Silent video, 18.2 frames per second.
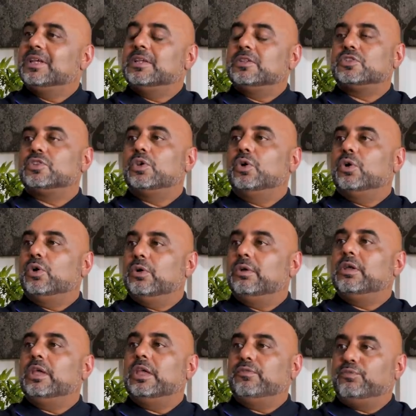
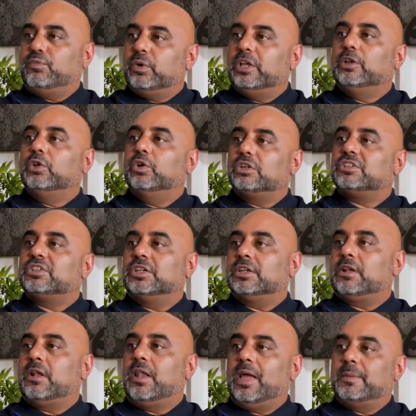So if we looked
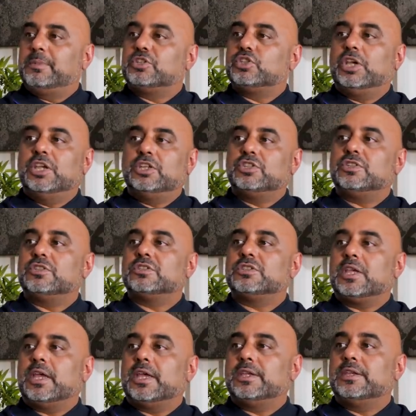at climate change and
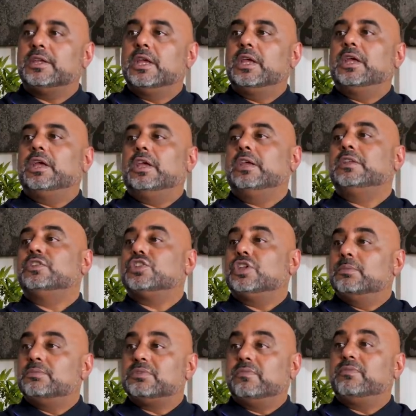said, in
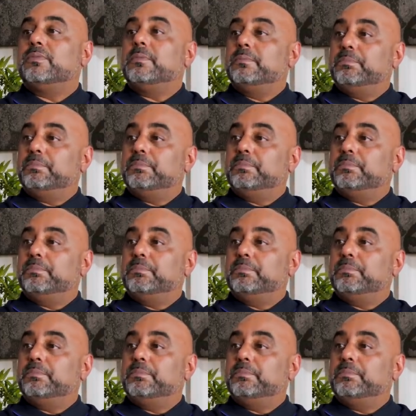terms of